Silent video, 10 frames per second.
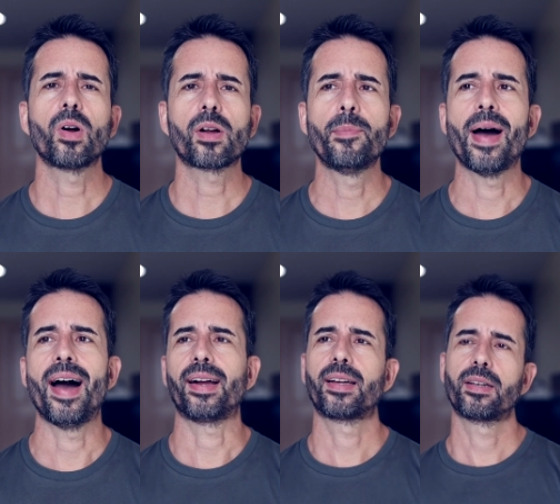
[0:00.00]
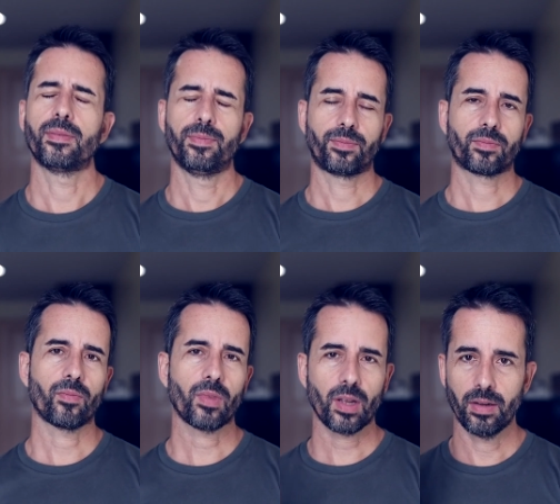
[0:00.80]
Welcome back.
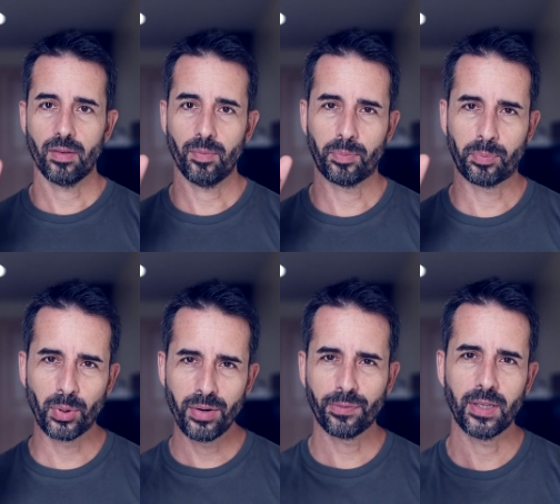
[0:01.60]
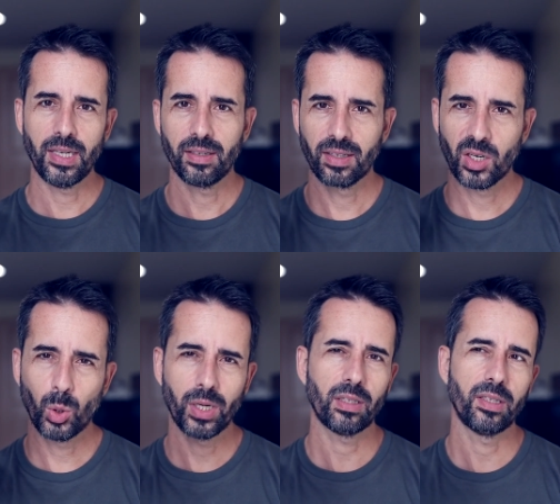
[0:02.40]
Briefly,
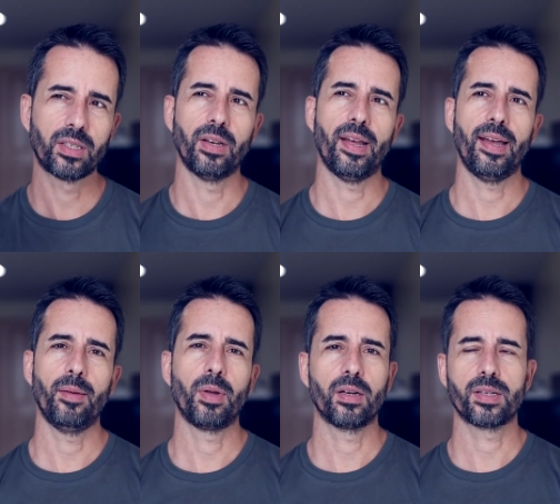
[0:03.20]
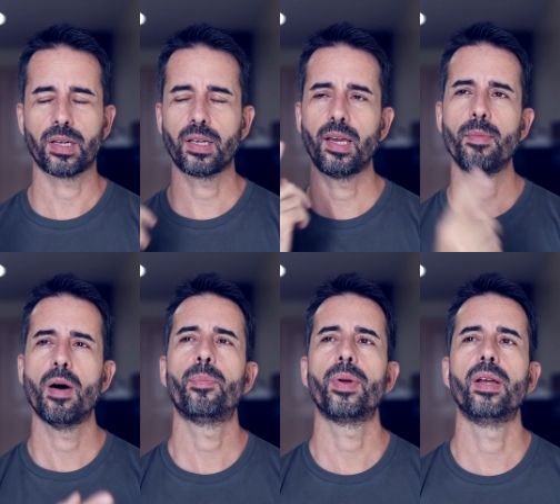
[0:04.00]
quickly today, because it came
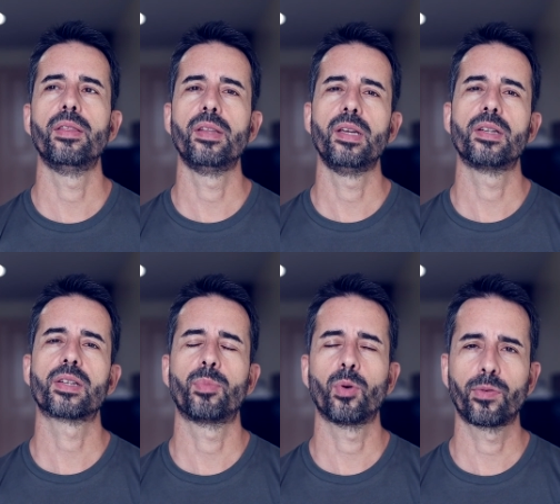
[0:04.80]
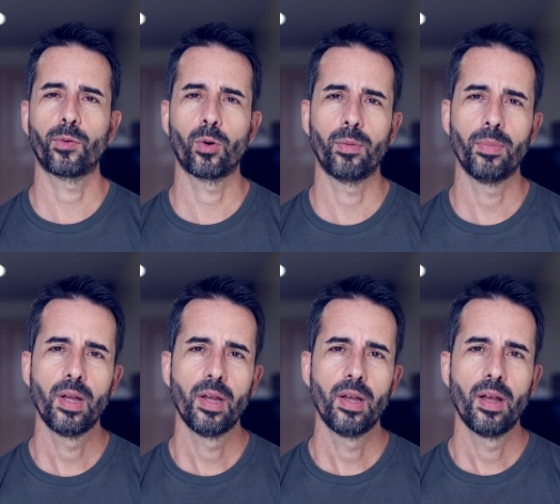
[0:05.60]
up in the support forum
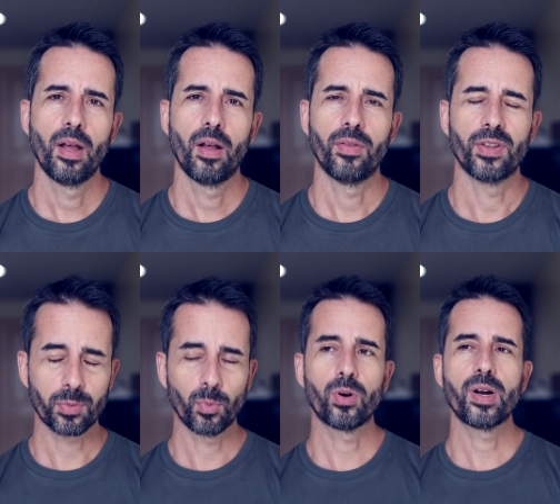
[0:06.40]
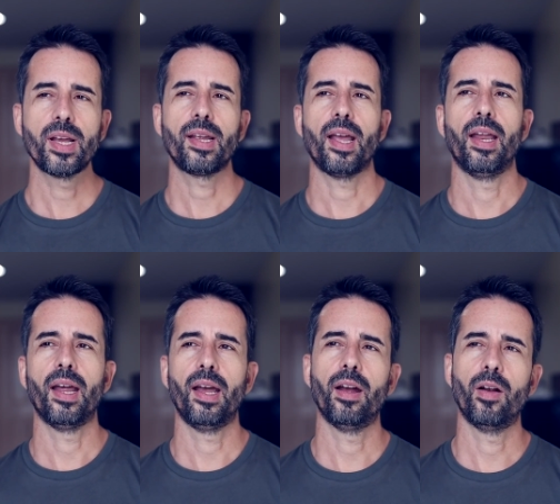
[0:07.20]
this morning, and
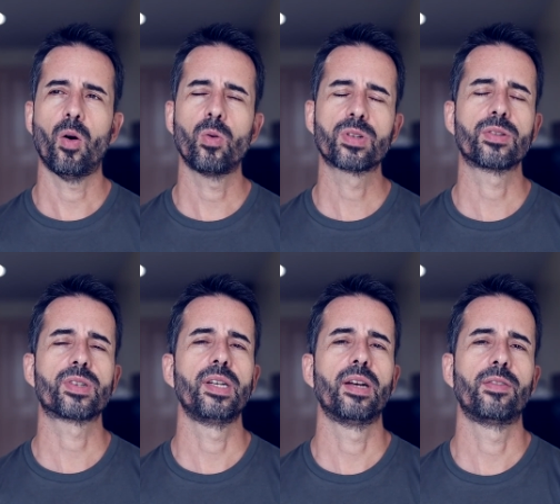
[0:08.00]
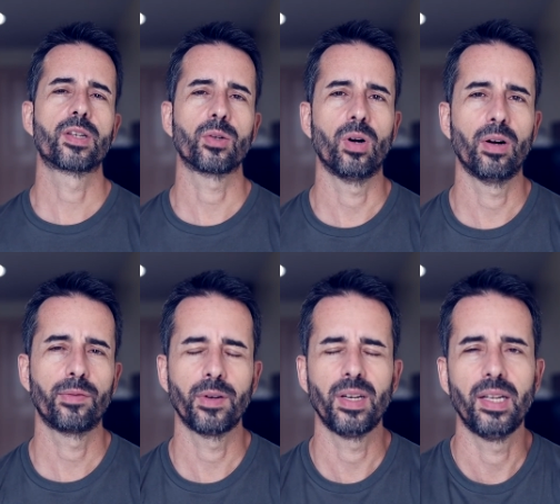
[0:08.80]
I also see it every so
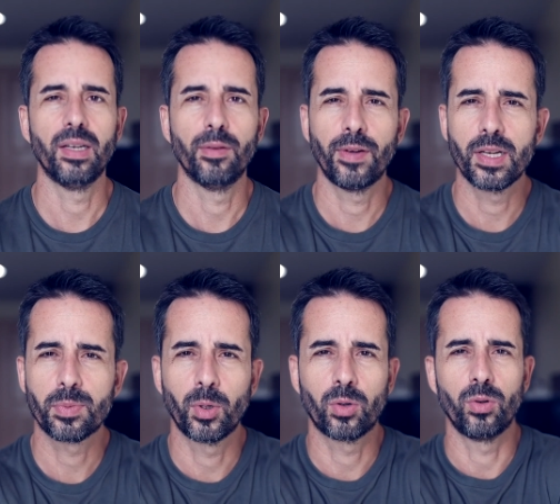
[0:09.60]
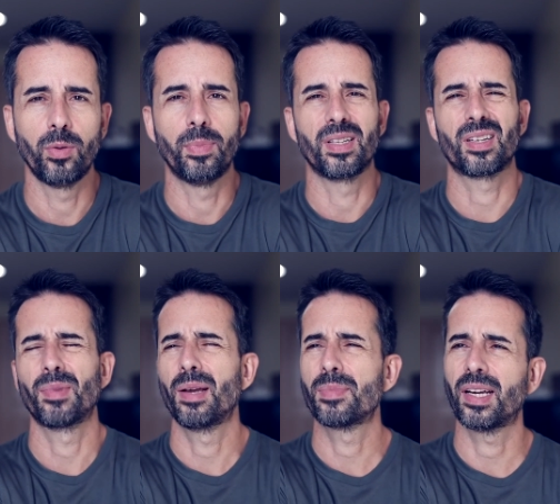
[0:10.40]
often in the Facebook group, and
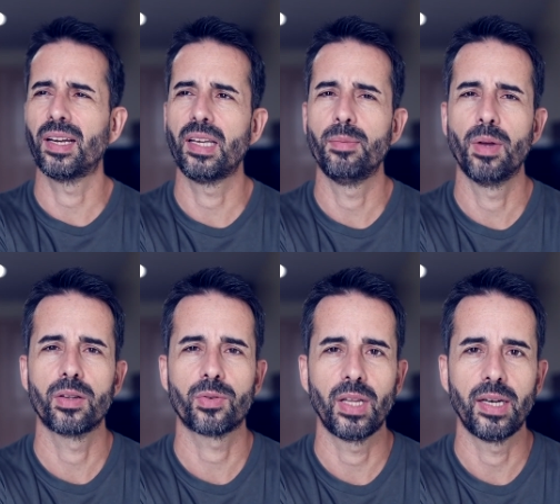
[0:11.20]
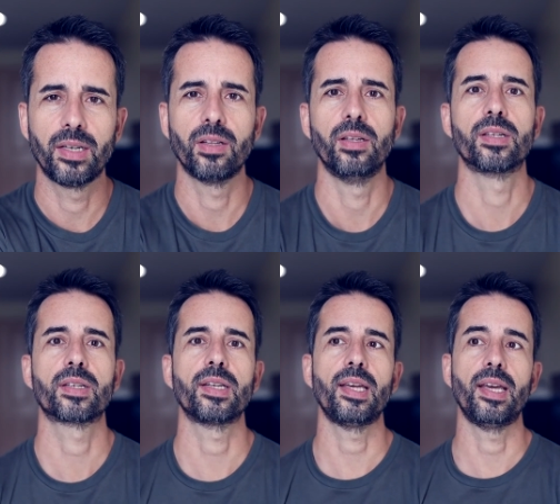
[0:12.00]
sometimes I get emails related to
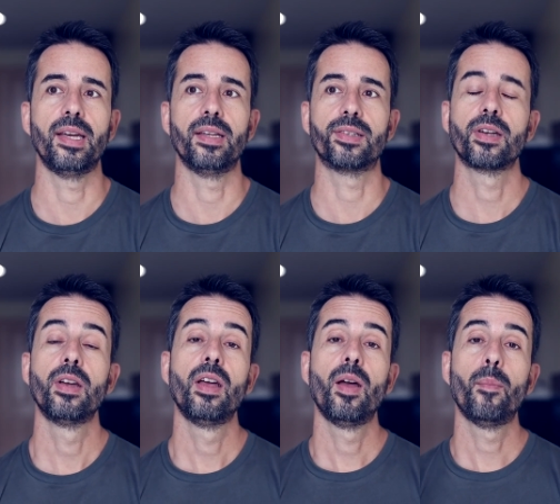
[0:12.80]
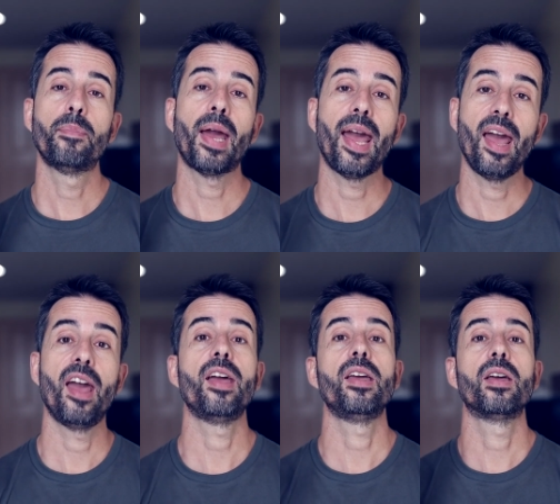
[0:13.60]
this, is
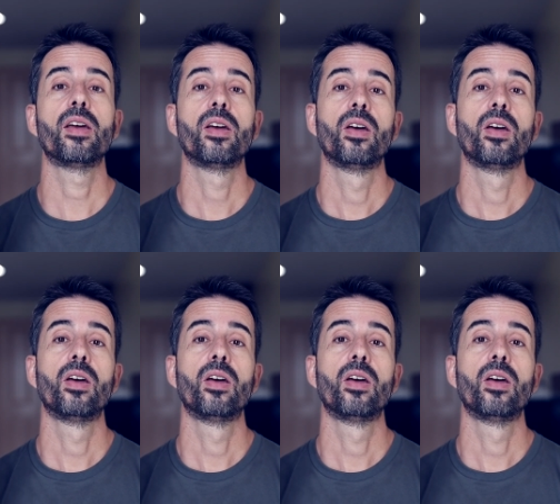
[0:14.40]
pay